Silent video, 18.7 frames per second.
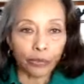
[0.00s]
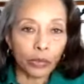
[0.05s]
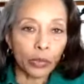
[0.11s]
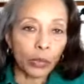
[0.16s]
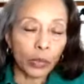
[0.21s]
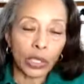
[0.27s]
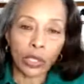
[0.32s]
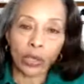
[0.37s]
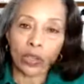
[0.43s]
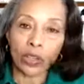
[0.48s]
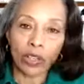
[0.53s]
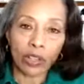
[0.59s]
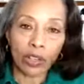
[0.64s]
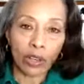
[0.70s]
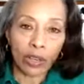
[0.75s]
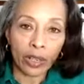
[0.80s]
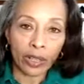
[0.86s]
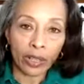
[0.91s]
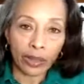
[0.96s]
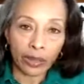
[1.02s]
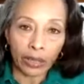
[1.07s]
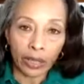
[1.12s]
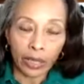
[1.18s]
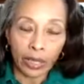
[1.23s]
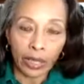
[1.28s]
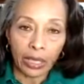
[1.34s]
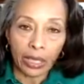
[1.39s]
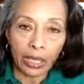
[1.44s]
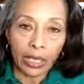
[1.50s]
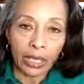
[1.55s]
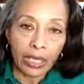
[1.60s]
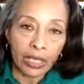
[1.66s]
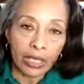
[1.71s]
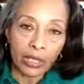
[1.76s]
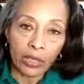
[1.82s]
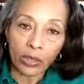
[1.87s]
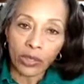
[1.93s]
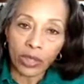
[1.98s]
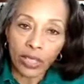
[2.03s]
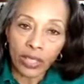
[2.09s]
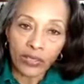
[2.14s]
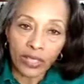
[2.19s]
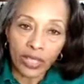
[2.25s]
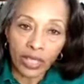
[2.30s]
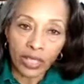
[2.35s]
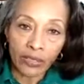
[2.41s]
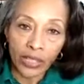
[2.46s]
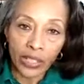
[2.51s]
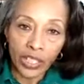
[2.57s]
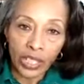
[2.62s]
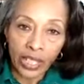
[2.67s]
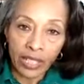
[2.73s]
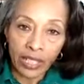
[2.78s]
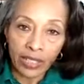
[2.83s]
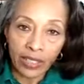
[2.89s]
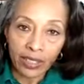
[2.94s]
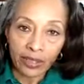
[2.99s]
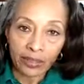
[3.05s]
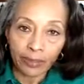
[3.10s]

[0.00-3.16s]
We know that the heart sits on the left side of our chest,